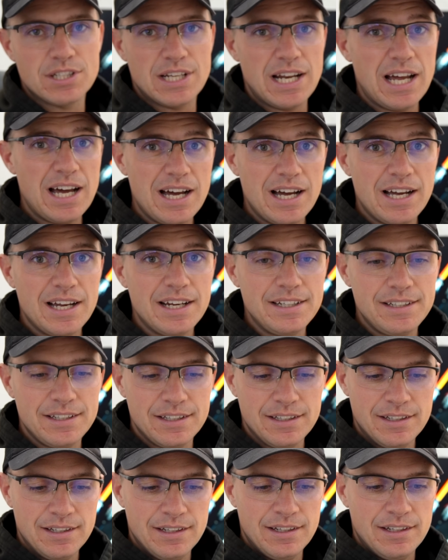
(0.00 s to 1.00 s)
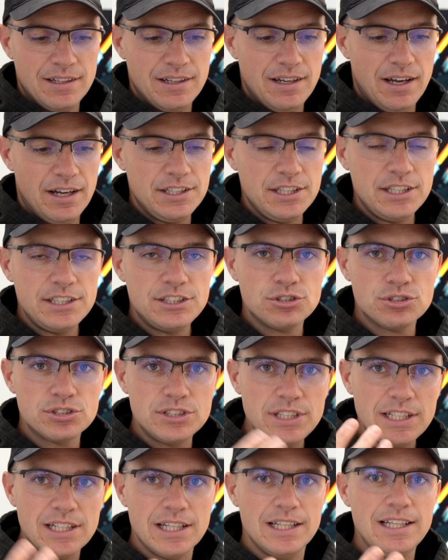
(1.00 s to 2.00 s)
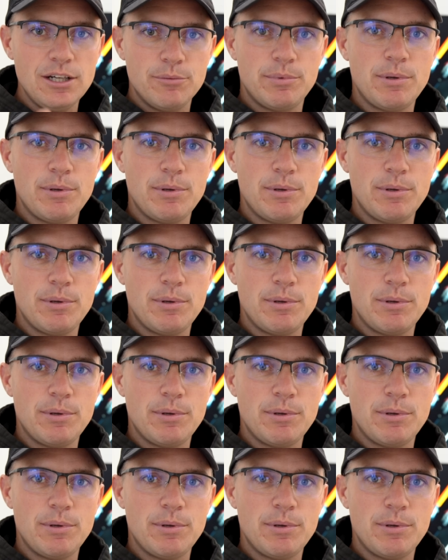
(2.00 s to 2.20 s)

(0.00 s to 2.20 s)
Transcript: and hide, and you just need a little